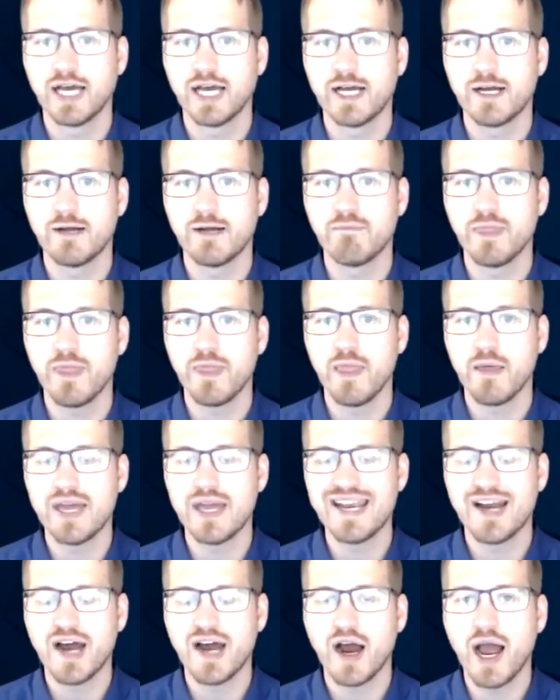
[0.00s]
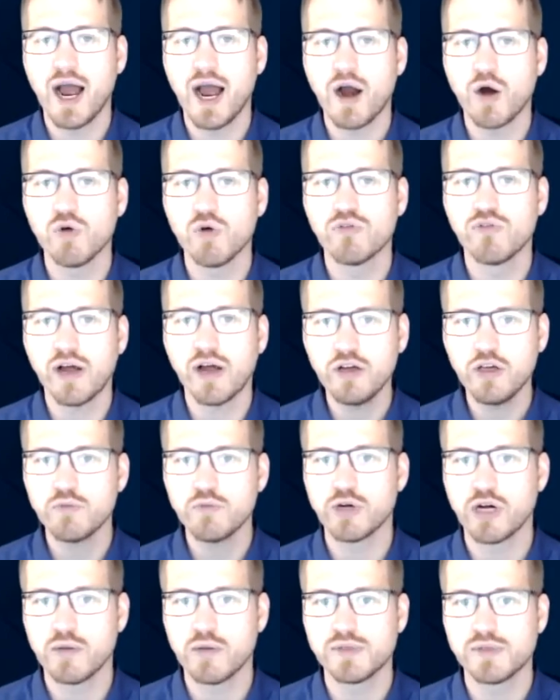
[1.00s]
And our value
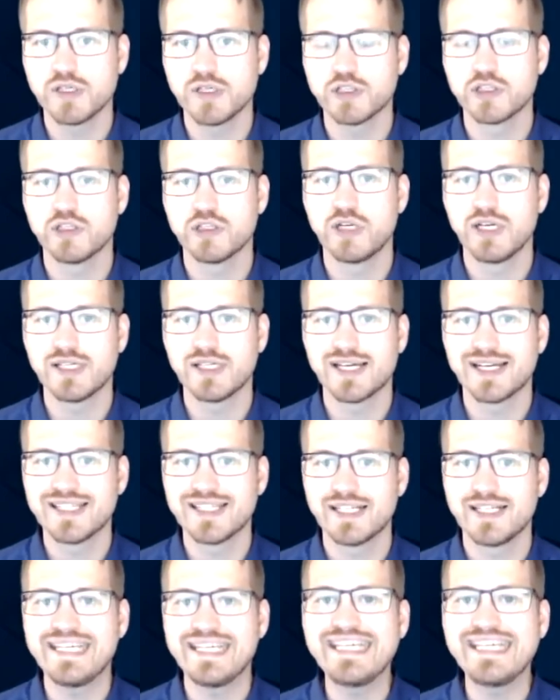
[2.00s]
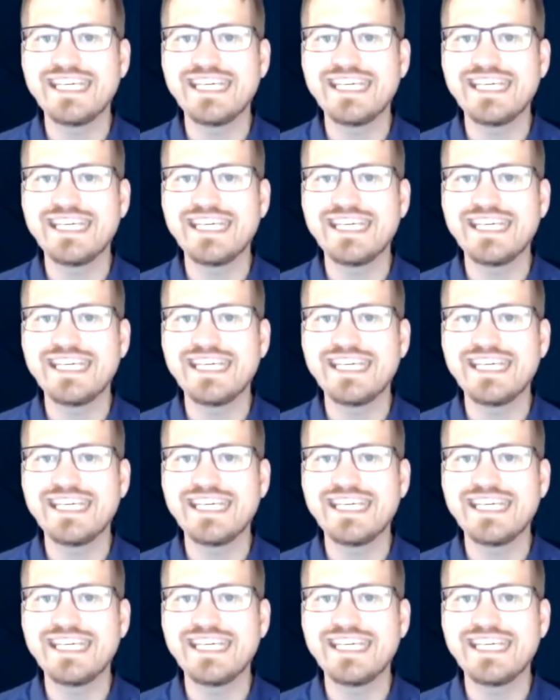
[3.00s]
proposition is that it's an